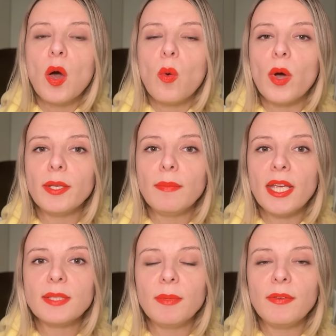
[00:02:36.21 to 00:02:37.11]
What
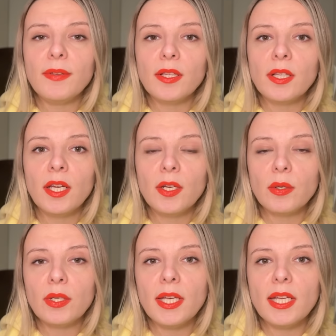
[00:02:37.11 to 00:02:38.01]
makes me feel
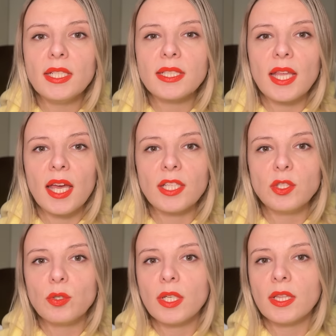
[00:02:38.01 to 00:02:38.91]
good is that
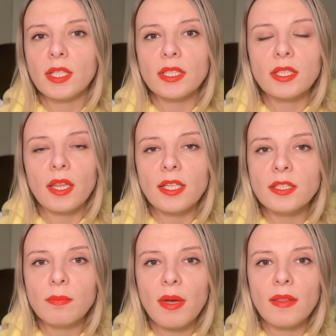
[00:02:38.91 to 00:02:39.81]
during this
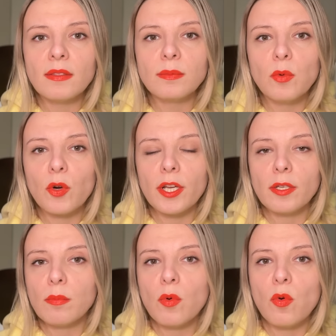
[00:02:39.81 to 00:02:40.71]
last month more
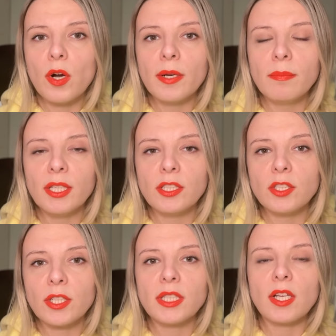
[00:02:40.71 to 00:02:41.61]
and more
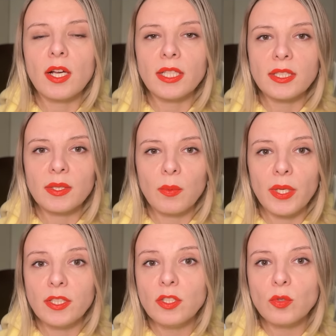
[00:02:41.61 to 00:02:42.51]
military targets were
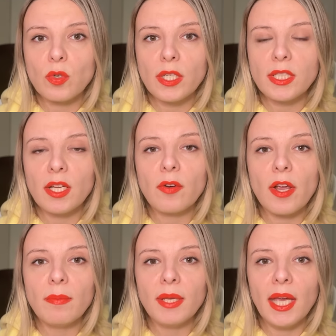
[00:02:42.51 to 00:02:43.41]
destroyed in
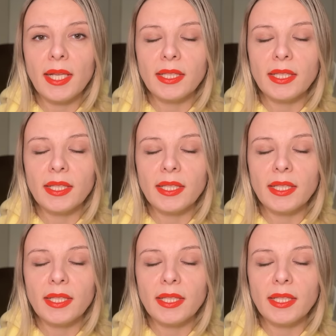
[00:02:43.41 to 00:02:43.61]
Crimea,